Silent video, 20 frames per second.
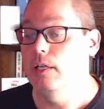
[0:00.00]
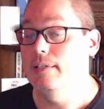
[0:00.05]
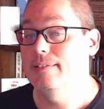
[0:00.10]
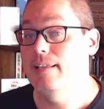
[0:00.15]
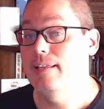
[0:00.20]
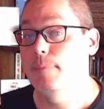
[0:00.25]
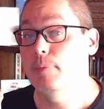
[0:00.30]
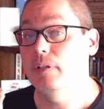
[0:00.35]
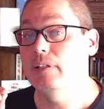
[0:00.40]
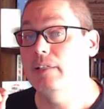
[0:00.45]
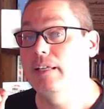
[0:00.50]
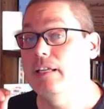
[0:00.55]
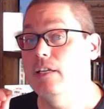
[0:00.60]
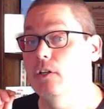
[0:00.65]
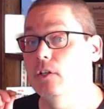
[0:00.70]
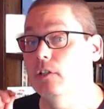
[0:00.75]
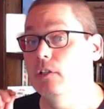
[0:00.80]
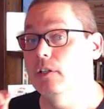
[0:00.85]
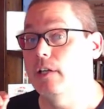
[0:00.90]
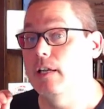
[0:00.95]
Typically,
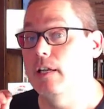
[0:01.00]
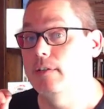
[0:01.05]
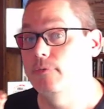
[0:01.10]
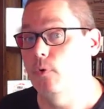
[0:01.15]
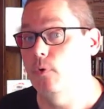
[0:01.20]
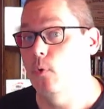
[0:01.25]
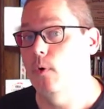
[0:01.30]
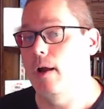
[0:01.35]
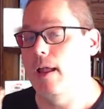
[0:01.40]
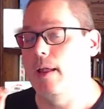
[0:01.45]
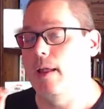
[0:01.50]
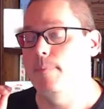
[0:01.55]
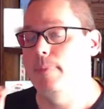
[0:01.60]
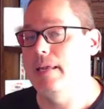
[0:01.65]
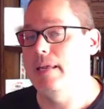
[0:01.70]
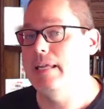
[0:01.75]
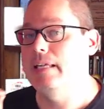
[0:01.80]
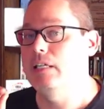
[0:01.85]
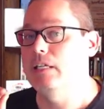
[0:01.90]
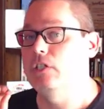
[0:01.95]
you're looking for a
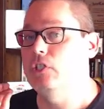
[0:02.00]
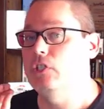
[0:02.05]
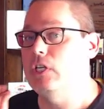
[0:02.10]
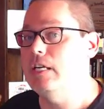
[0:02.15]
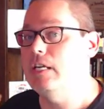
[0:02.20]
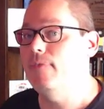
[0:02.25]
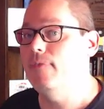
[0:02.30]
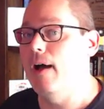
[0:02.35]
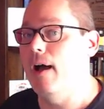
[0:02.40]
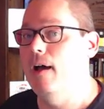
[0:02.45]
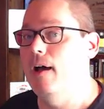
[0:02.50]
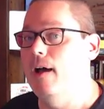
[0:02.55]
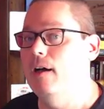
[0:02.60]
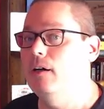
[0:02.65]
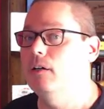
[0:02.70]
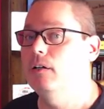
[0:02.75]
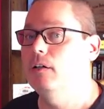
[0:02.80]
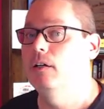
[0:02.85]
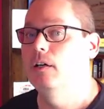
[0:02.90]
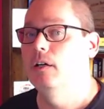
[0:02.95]
PNG
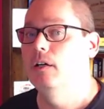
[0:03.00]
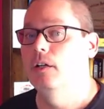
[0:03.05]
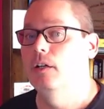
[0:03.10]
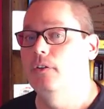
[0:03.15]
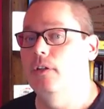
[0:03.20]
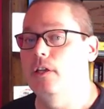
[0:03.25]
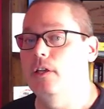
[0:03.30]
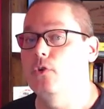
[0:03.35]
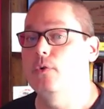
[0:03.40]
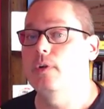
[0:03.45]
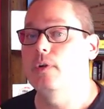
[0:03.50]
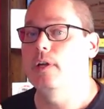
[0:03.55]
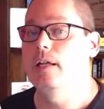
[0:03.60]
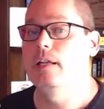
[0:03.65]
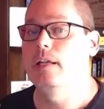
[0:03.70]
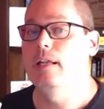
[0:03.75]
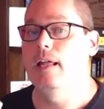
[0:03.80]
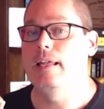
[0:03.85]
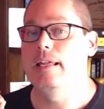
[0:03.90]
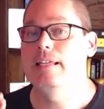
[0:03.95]
file that you
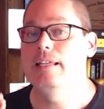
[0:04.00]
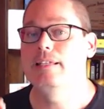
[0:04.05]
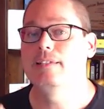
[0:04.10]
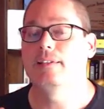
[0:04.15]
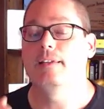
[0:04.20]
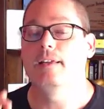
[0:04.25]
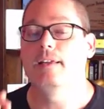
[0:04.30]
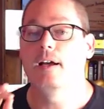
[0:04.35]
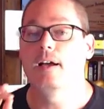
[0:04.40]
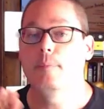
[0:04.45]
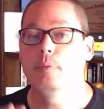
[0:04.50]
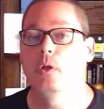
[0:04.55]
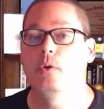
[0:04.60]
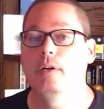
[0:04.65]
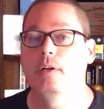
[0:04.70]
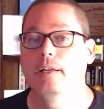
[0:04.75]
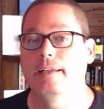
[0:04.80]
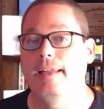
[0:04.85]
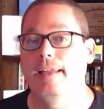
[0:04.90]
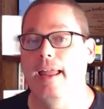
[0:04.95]
can easily upload
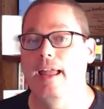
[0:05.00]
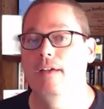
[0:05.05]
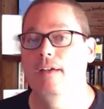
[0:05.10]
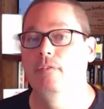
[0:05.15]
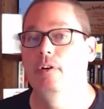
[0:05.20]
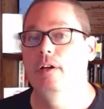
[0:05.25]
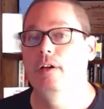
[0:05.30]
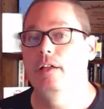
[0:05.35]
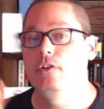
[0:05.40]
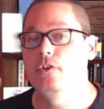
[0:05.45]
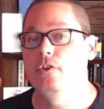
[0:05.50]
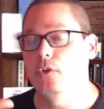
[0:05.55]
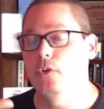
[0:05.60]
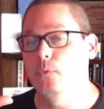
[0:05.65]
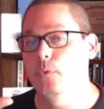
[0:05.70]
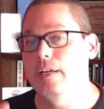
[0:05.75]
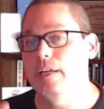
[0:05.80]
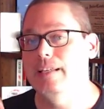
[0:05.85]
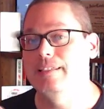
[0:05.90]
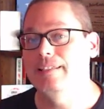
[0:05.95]
into Canva, and you can
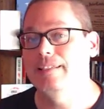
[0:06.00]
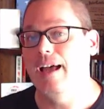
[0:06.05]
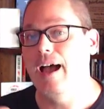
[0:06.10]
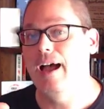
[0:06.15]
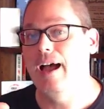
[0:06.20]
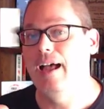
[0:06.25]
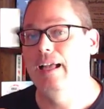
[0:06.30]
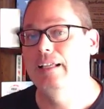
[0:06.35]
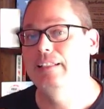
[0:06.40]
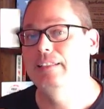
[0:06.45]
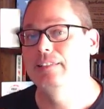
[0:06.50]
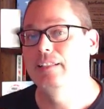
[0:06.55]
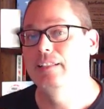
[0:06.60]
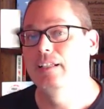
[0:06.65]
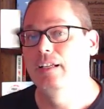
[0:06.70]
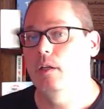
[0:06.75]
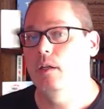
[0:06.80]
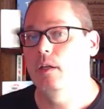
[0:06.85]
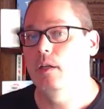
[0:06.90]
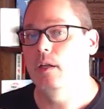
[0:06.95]
resize,
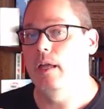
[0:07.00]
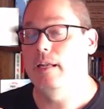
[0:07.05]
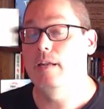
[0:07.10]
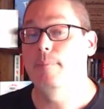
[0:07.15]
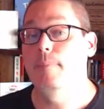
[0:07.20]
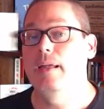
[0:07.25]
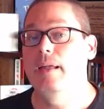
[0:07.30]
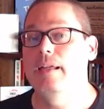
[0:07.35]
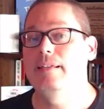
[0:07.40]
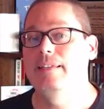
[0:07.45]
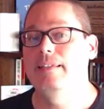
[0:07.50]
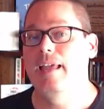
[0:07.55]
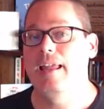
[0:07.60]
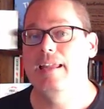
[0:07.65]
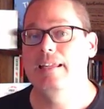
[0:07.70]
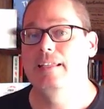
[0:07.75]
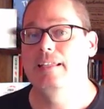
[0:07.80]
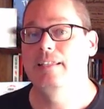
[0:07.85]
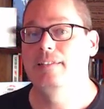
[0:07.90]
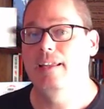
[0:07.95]
and it
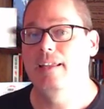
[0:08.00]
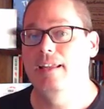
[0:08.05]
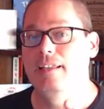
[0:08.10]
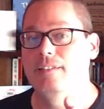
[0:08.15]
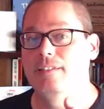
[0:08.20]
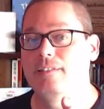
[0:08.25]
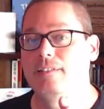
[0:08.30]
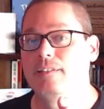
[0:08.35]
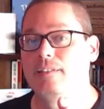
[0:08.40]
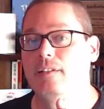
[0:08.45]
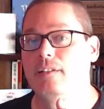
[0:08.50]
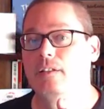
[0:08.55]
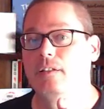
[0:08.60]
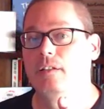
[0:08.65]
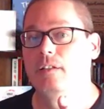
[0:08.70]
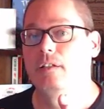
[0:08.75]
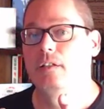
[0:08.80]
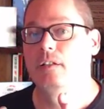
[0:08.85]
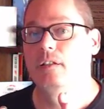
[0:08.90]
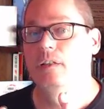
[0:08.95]
maintains its
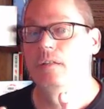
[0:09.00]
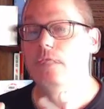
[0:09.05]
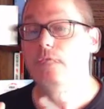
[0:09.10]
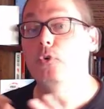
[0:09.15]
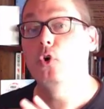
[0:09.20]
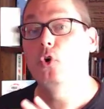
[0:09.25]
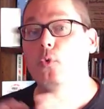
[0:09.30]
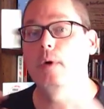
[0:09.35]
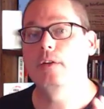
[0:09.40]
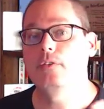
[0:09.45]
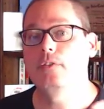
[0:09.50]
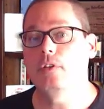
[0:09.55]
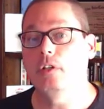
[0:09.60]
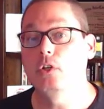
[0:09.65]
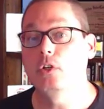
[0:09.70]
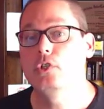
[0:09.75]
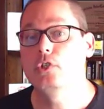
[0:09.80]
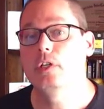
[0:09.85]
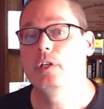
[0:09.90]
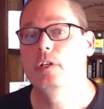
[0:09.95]
full
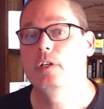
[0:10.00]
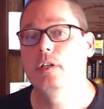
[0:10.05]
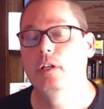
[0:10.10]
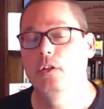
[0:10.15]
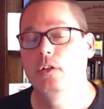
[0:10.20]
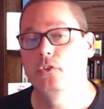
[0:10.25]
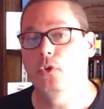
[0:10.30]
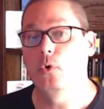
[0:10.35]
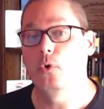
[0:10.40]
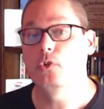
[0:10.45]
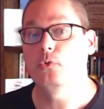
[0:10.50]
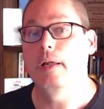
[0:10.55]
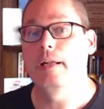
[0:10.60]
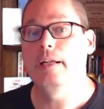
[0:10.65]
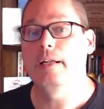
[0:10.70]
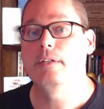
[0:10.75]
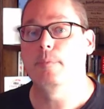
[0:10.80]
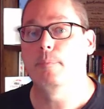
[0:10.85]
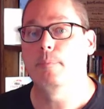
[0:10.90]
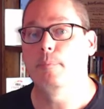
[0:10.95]
resolution, so it's
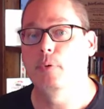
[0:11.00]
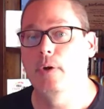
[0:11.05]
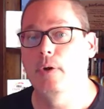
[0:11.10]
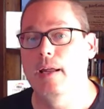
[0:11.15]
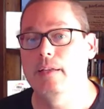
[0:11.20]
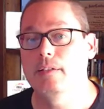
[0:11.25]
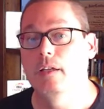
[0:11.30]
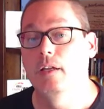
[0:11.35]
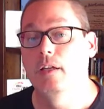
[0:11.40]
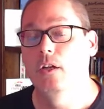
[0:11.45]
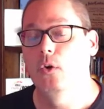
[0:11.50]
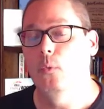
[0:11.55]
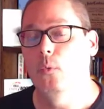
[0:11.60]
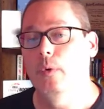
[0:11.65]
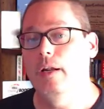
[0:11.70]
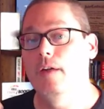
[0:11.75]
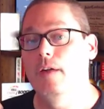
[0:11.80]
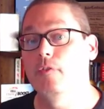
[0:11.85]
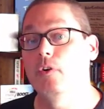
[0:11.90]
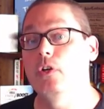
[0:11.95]
ready to print
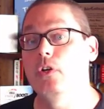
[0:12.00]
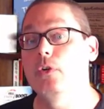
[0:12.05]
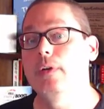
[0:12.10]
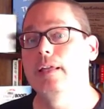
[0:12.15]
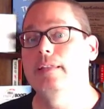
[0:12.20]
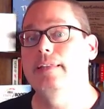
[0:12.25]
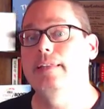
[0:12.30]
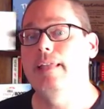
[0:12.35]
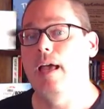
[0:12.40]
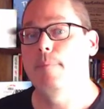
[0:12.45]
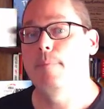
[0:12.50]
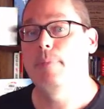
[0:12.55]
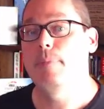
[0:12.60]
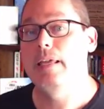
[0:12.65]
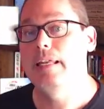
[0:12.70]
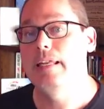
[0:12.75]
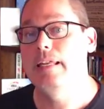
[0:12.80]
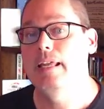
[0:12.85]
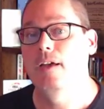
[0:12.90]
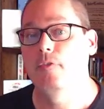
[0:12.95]
whenever you get that
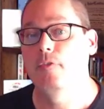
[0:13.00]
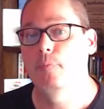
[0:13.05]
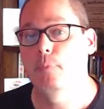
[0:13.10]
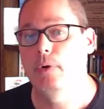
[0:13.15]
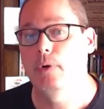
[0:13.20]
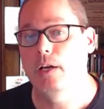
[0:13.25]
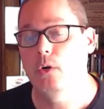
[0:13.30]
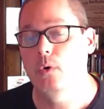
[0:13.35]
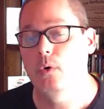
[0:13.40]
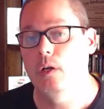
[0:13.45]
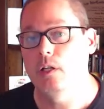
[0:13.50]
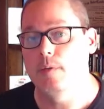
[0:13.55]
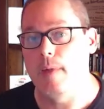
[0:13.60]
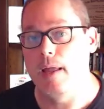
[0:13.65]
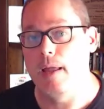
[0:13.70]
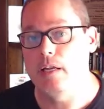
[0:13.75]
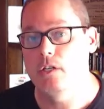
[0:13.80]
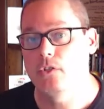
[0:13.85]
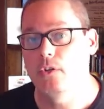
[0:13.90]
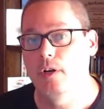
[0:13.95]
PDF print quality
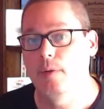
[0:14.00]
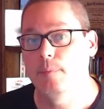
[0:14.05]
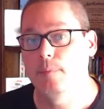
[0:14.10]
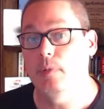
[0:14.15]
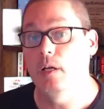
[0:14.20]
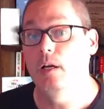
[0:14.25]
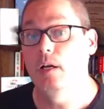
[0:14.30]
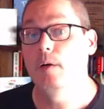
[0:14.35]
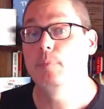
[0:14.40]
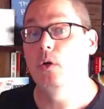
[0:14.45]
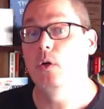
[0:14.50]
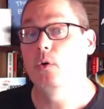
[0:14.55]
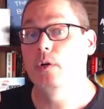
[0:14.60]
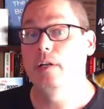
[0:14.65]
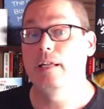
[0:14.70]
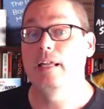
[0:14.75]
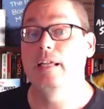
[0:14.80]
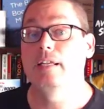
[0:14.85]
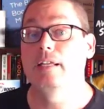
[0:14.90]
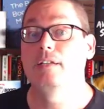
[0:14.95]
manuscript
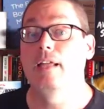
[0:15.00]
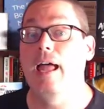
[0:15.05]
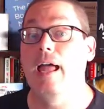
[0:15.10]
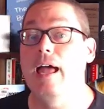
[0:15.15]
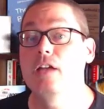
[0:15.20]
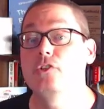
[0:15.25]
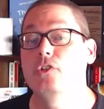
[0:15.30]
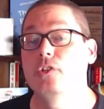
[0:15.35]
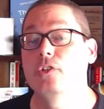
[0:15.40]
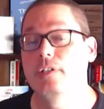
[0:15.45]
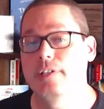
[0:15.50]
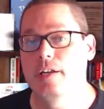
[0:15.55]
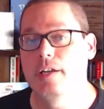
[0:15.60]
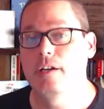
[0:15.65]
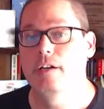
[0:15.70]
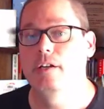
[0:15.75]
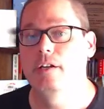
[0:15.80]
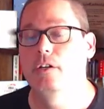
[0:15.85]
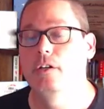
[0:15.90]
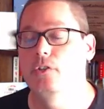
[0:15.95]
uploaded in as your
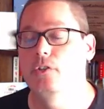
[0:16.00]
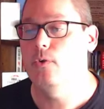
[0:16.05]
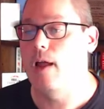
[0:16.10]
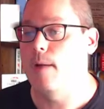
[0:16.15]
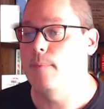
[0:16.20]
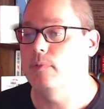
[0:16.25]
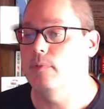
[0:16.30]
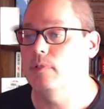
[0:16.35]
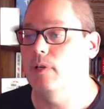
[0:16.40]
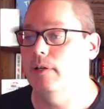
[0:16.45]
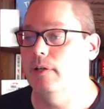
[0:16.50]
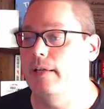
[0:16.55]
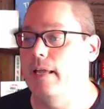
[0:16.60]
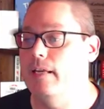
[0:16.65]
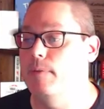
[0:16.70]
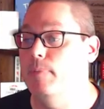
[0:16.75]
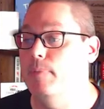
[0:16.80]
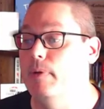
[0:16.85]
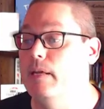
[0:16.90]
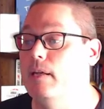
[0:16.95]
interior Amazon
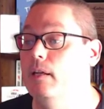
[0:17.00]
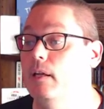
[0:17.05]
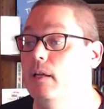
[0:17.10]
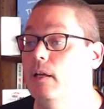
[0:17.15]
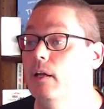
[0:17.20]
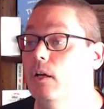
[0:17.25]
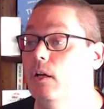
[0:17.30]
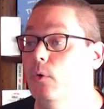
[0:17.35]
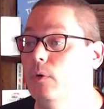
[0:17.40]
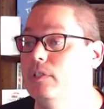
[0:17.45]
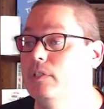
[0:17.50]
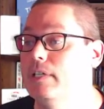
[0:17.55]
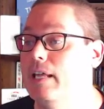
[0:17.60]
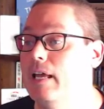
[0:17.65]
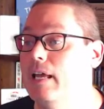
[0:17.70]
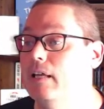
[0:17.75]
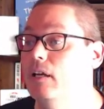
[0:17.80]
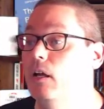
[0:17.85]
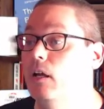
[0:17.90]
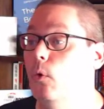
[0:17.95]
KDP, which
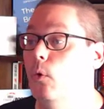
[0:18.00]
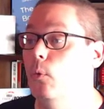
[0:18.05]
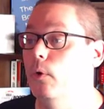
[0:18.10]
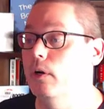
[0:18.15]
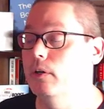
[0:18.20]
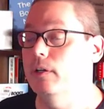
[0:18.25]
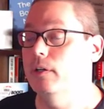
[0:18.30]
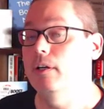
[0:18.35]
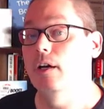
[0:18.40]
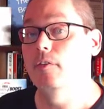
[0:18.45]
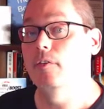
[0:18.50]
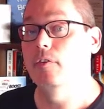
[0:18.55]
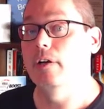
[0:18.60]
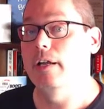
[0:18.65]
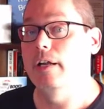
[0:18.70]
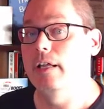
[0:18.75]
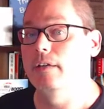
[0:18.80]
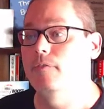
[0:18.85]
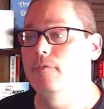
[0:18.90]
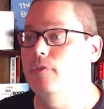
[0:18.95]
again, we're going to cover in